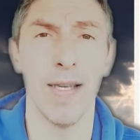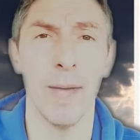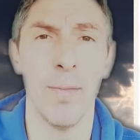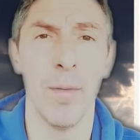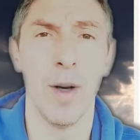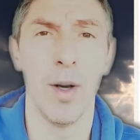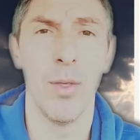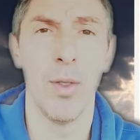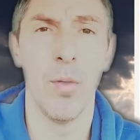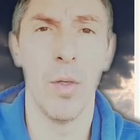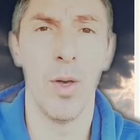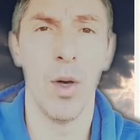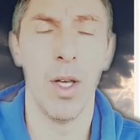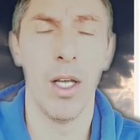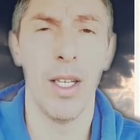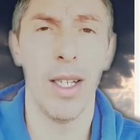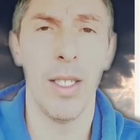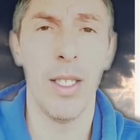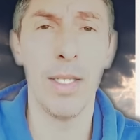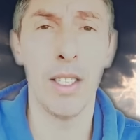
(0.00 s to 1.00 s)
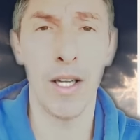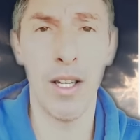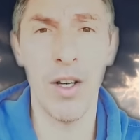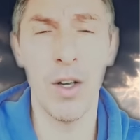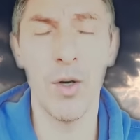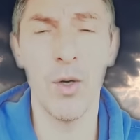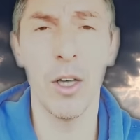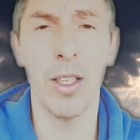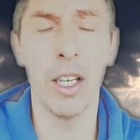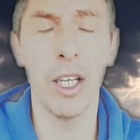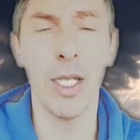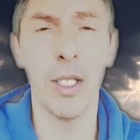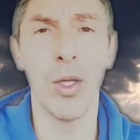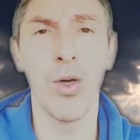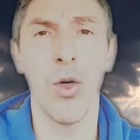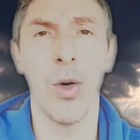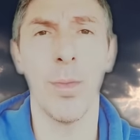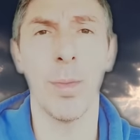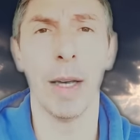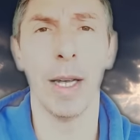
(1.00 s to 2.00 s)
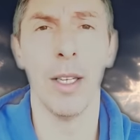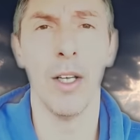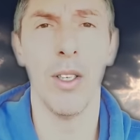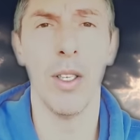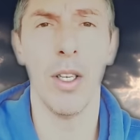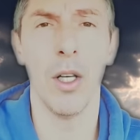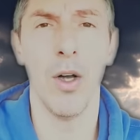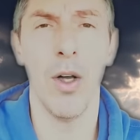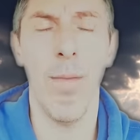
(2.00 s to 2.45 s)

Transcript: And then Mark responded, "You need to repent.